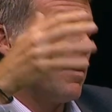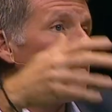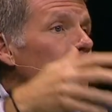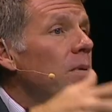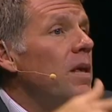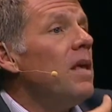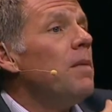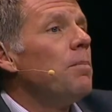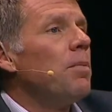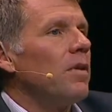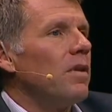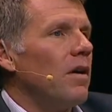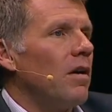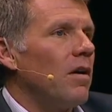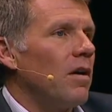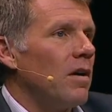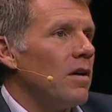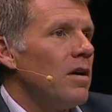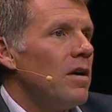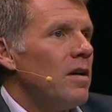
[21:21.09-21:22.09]
Our people
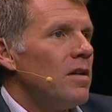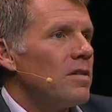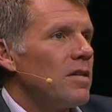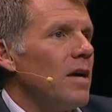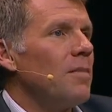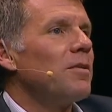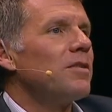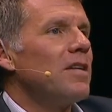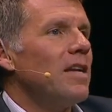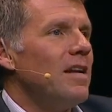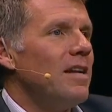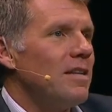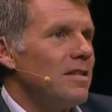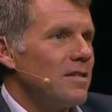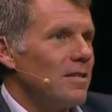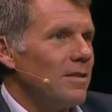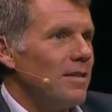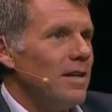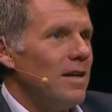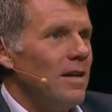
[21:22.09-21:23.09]
are
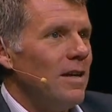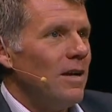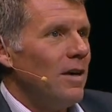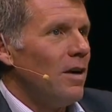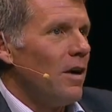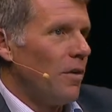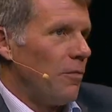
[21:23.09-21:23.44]
simultaneously